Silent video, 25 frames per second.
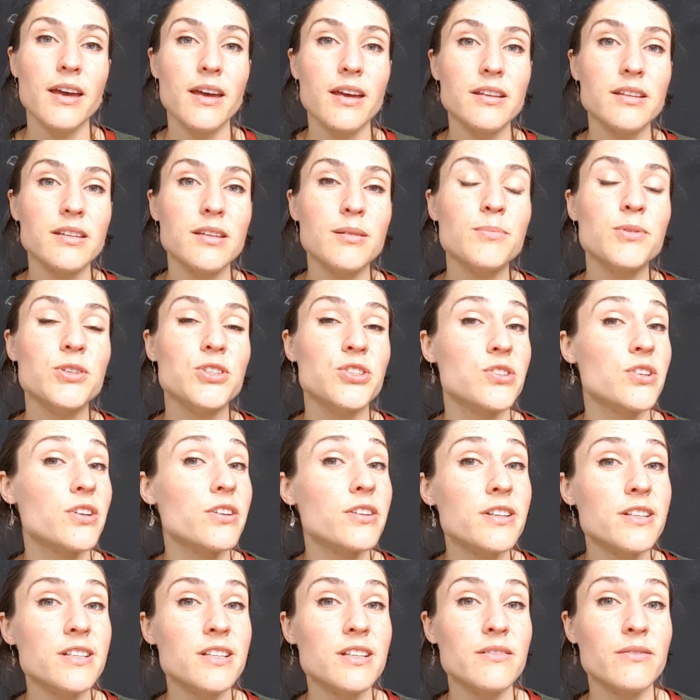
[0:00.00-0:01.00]
And the
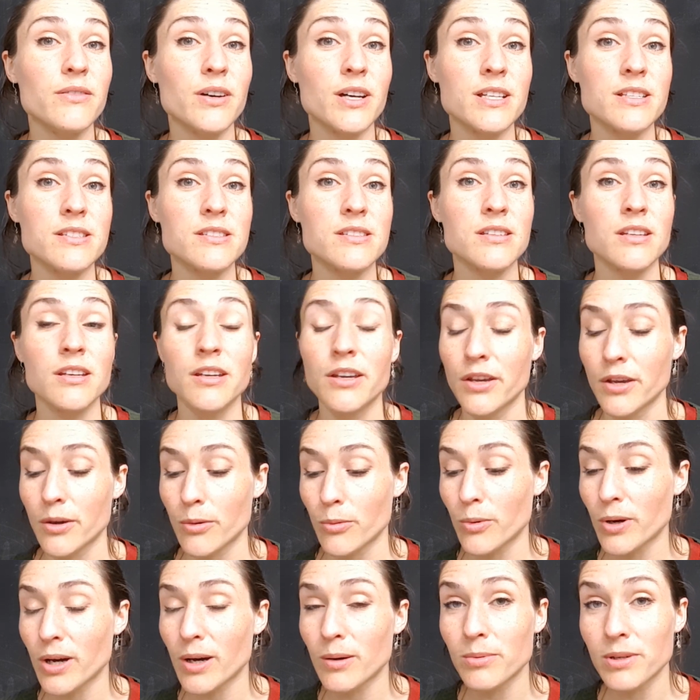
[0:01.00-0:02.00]
majority of us,
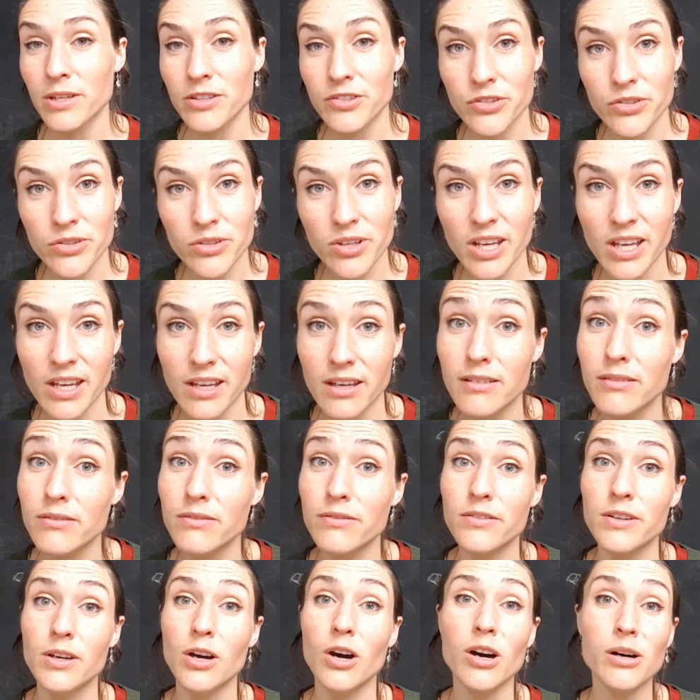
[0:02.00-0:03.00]
while we do
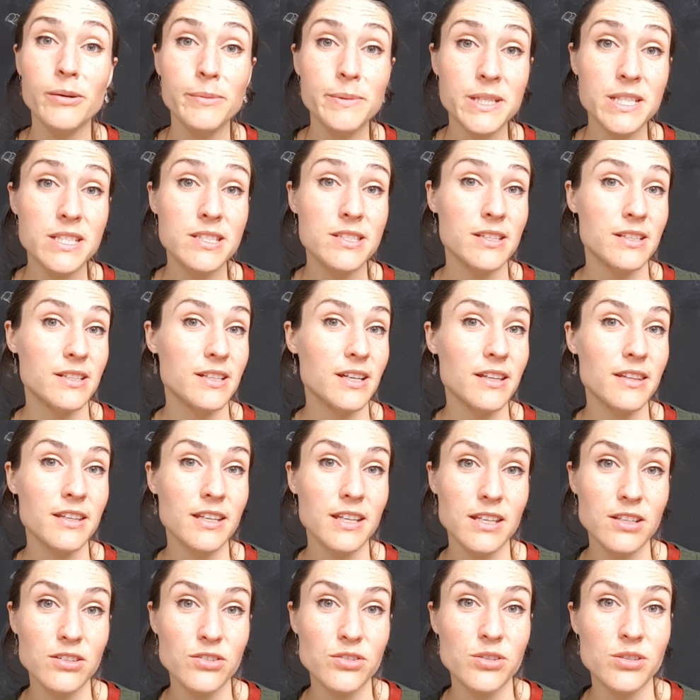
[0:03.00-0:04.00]
have hobbies and other
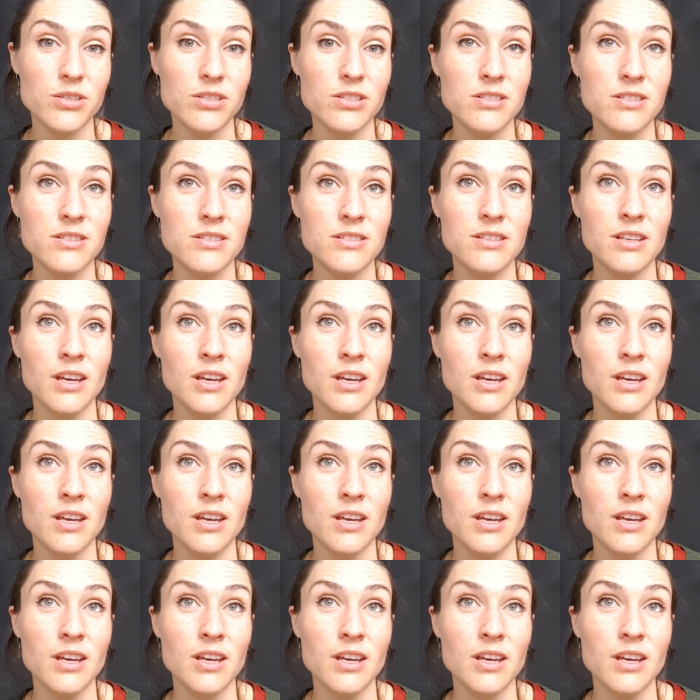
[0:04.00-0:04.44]
interests,